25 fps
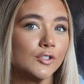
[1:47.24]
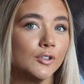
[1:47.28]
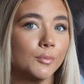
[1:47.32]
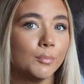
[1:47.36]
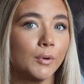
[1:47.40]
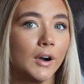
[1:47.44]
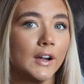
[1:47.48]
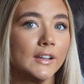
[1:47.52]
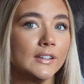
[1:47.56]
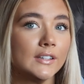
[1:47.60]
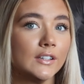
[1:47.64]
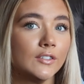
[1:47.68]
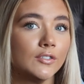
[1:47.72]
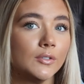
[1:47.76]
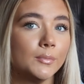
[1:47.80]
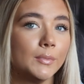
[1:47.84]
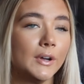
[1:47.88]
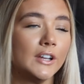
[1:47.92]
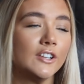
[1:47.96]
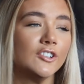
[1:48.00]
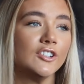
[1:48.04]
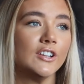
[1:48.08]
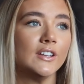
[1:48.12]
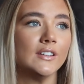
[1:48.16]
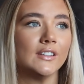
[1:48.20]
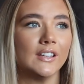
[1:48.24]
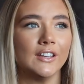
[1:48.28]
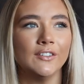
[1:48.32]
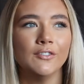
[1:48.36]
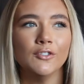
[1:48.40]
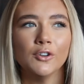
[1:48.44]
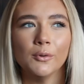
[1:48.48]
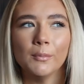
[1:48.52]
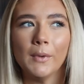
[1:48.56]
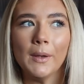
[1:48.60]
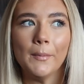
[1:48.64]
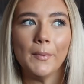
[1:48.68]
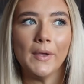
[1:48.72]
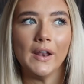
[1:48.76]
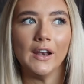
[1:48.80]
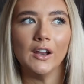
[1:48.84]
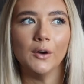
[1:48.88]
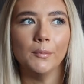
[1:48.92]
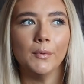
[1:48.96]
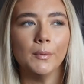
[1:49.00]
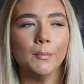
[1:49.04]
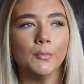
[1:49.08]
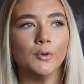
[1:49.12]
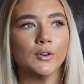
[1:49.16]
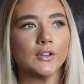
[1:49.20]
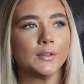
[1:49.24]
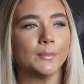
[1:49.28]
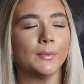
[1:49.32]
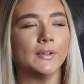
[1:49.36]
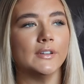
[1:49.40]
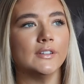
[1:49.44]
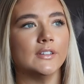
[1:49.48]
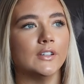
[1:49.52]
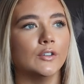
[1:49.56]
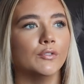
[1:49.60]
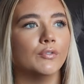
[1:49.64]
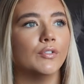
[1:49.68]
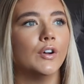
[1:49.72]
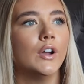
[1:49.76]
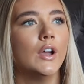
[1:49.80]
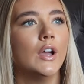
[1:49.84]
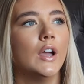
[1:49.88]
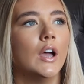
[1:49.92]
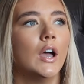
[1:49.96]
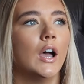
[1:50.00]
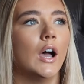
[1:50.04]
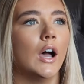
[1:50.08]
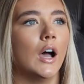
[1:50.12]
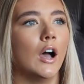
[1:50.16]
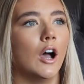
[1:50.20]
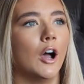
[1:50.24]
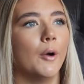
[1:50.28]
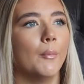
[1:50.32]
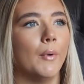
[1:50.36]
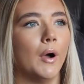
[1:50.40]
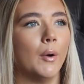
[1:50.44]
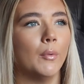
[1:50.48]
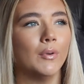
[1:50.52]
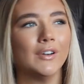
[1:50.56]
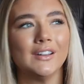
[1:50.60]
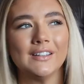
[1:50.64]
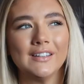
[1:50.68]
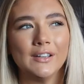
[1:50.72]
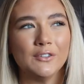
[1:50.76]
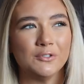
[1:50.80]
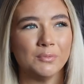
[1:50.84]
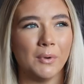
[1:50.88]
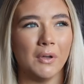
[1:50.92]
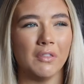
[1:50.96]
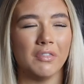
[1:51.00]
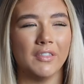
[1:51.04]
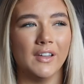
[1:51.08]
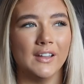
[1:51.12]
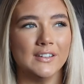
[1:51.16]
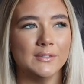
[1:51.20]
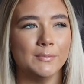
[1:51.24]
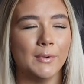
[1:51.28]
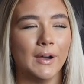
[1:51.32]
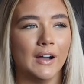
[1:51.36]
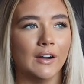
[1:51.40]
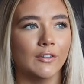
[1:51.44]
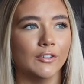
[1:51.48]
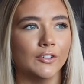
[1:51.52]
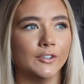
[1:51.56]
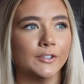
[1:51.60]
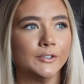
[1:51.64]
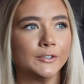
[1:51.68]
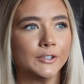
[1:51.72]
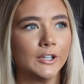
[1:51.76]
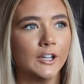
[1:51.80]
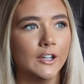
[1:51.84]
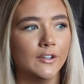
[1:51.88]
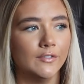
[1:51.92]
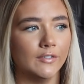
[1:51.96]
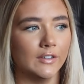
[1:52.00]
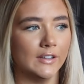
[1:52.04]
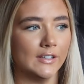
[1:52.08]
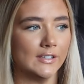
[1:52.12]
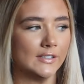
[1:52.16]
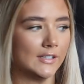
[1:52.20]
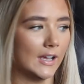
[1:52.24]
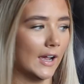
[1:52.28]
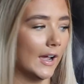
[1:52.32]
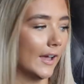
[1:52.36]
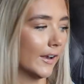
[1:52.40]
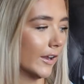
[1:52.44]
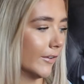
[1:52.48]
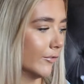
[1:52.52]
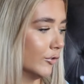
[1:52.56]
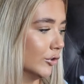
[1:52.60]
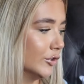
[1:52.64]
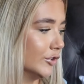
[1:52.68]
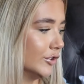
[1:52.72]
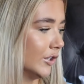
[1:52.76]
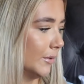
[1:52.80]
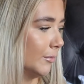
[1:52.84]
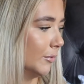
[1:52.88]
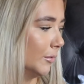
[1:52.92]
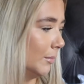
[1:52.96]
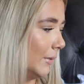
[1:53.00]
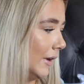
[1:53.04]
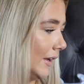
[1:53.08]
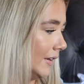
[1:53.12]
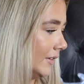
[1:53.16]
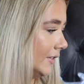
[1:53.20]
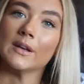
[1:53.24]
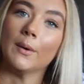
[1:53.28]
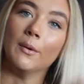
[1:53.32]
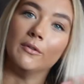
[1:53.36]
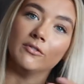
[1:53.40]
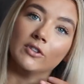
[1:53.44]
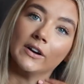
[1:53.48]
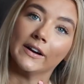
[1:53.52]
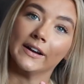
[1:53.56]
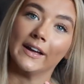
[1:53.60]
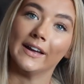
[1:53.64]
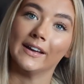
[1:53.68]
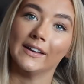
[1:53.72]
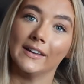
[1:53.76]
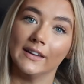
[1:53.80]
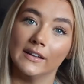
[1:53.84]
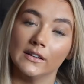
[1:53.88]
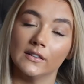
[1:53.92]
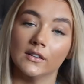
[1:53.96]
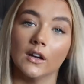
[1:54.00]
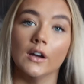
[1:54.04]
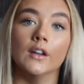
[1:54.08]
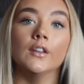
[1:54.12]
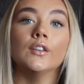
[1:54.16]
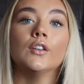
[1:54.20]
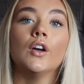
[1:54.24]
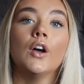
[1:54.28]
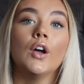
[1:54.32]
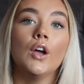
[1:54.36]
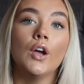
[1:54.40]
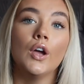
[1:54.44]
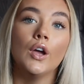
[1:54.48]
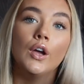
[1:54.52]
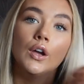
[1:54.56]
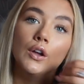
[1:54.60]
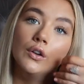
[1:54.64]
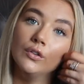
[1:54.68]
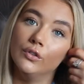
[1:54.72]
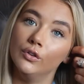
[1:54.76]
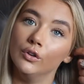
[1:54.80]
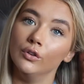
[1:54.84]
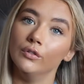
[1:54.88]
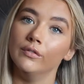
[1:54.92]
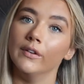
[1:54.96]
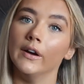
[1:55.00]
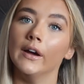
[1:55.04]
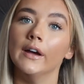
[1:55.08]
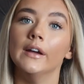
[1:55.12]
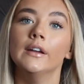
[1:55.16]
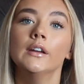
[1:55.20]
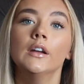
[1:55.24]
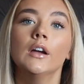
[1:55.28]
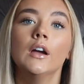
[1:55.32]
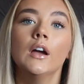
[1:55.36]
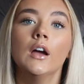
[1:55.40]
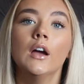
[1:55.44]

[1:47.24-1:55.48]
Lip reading: sort of prices for bed sheets, if not maybe a little bit more expensive. I want to say it was about £30 for the set, and I've got a double bed, however I get a king size duvet.